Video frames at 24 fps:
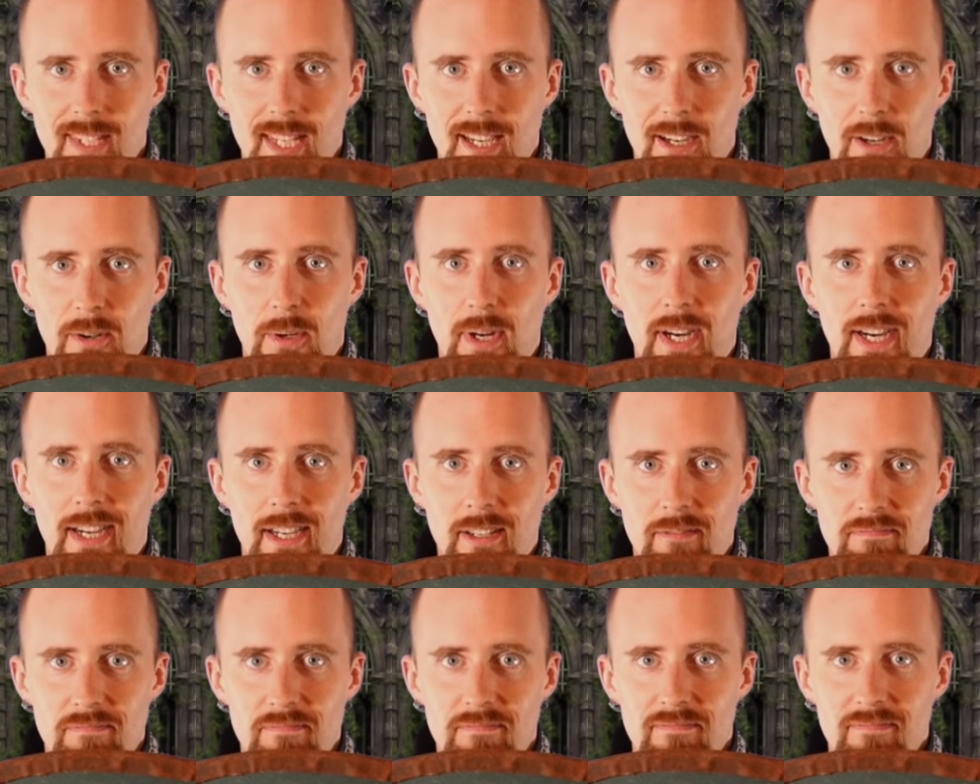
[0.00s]
Oh,
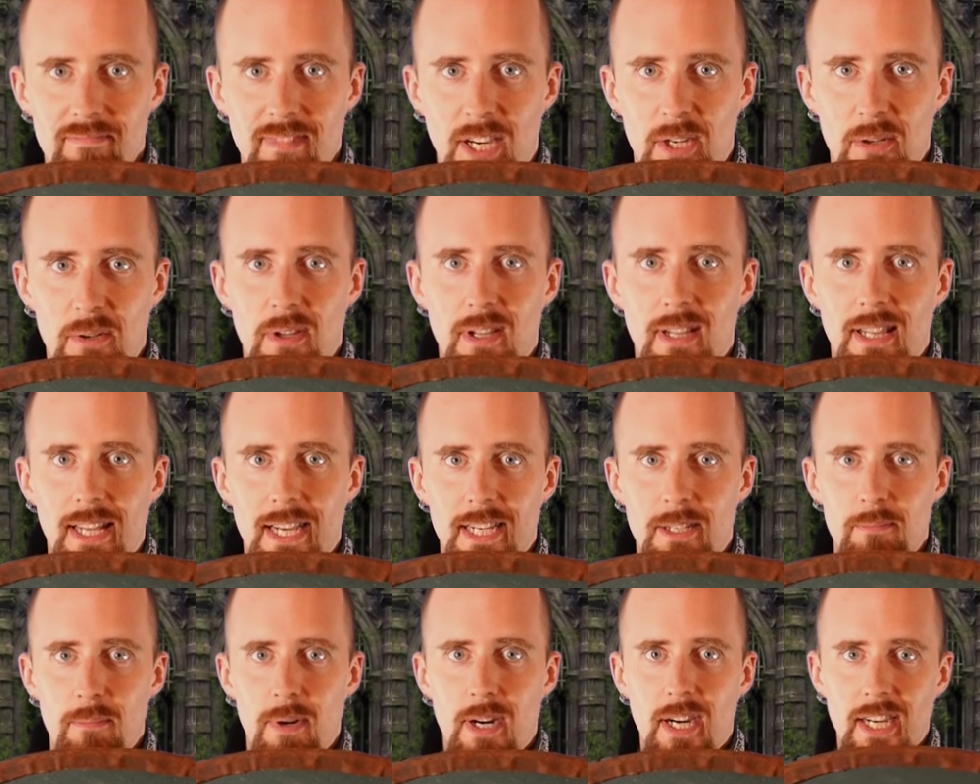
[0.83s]
hi. How do you
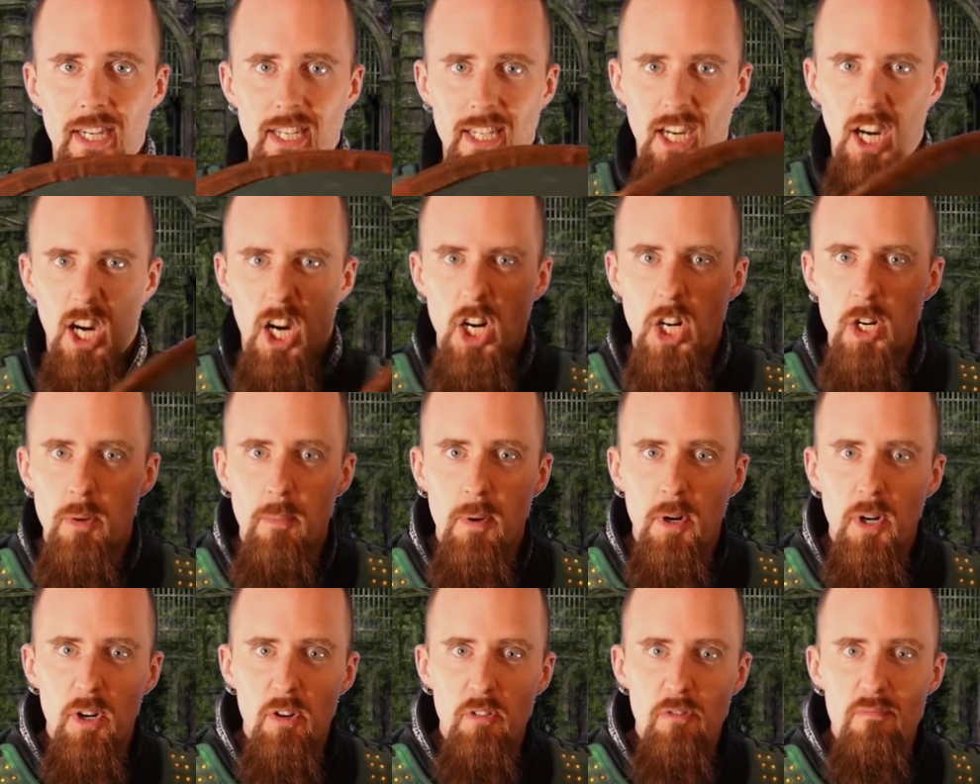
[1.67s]
like my
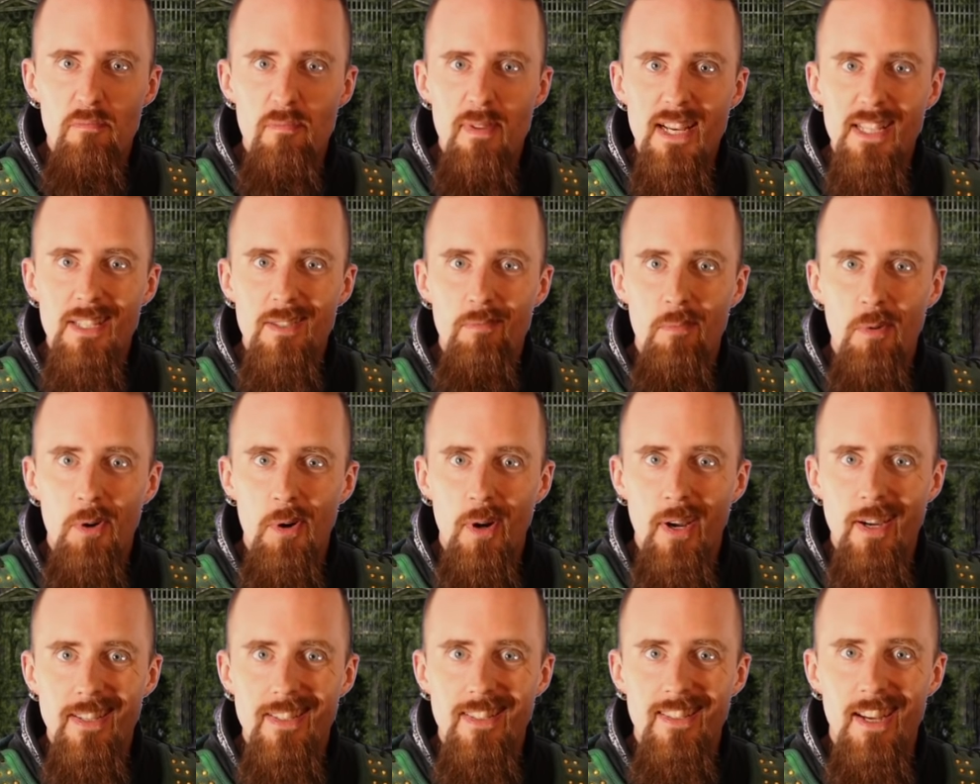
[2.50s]
armor of
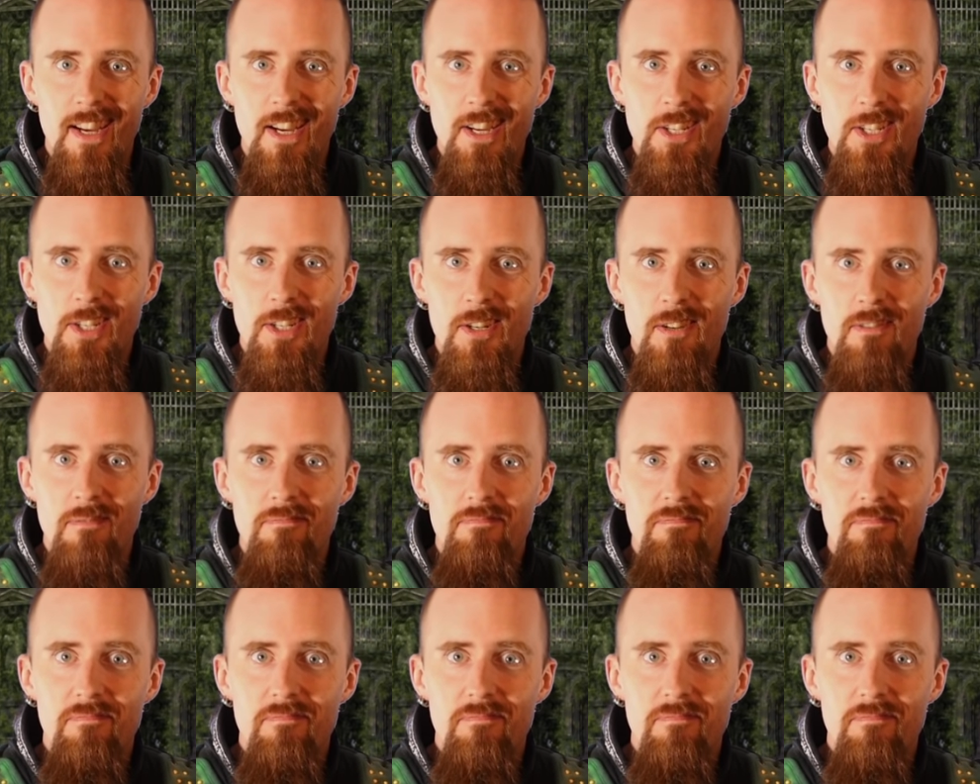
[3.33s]
mesmerization?